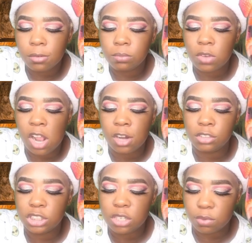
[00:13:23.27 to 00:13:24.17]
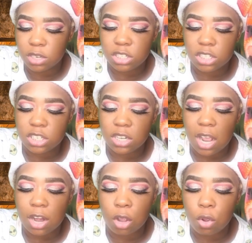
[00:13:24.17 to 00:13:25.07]
And she really just did
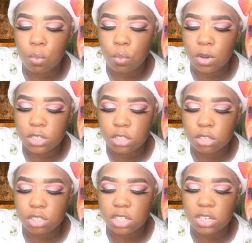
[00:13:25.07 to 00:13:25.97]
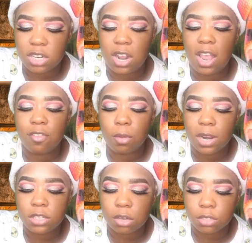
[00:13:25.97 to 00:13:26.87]
not know what to do. She did not have nobody
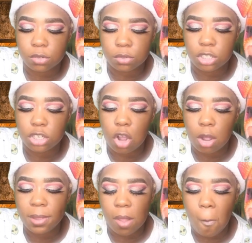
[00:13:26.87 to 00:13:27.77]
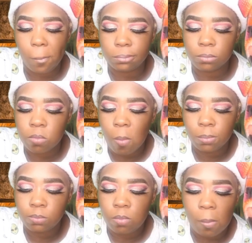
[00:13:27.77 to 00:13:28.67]
to talk to, and she called me.
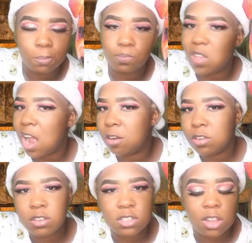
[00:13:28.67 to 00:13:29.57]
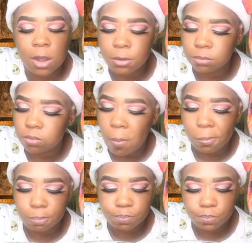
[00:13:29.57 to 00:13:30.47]
I don't know this lady.
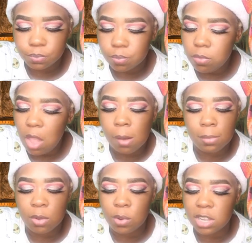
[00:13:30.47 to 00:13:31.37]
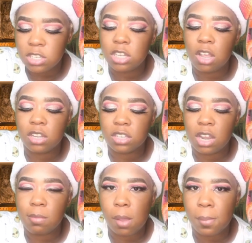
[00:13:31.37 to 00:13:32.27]
But when I tell y'all this
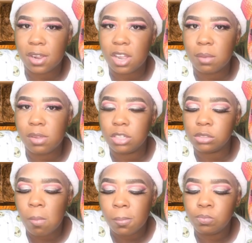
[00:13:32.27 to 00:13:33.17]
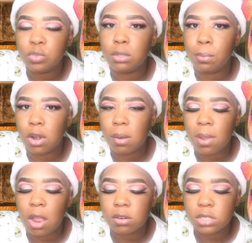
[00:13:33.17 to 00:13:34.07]
lady be in my comments, supporting me
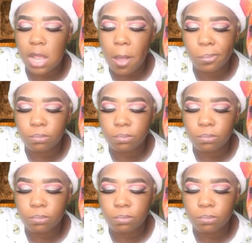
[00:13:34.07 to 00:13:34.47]
all the time,